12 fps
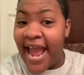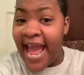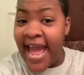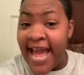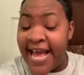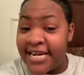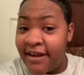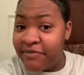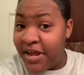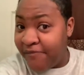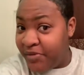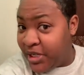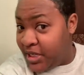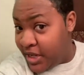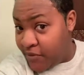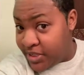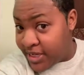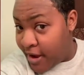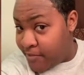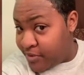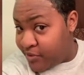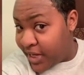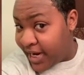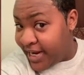And I definitely was
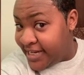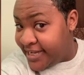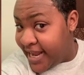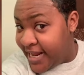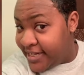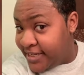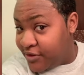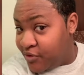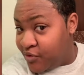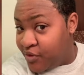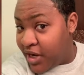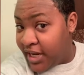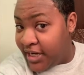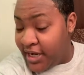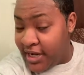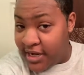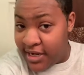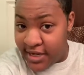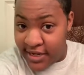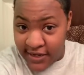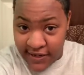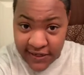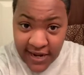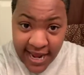able, like I said, to kind of
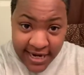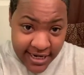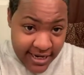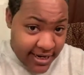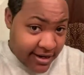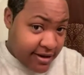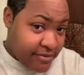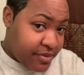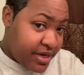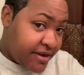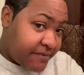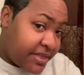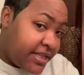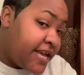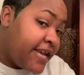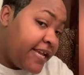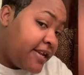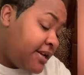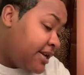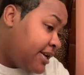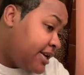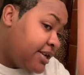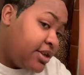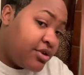lighten it up and everything.
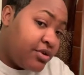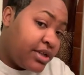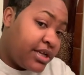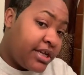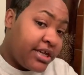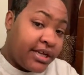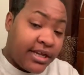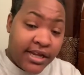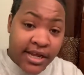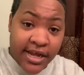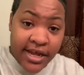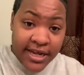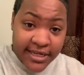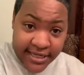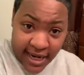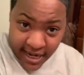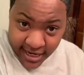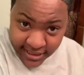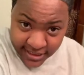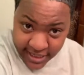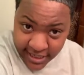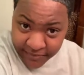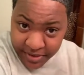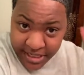Do the sides
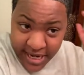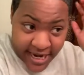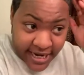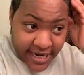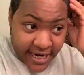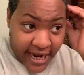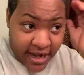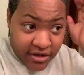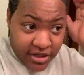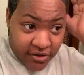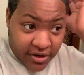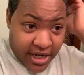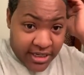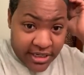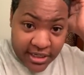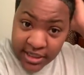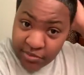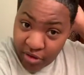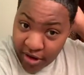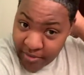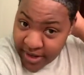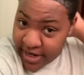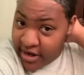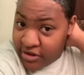and everything. And then I also got to spray
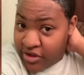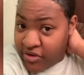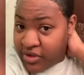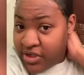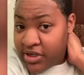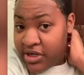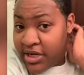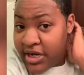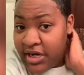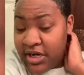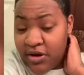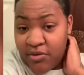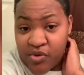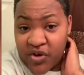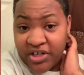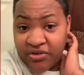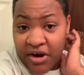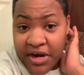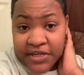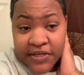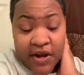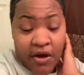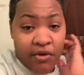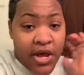my hair so it's looking a little moisturized.
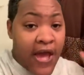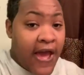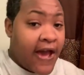So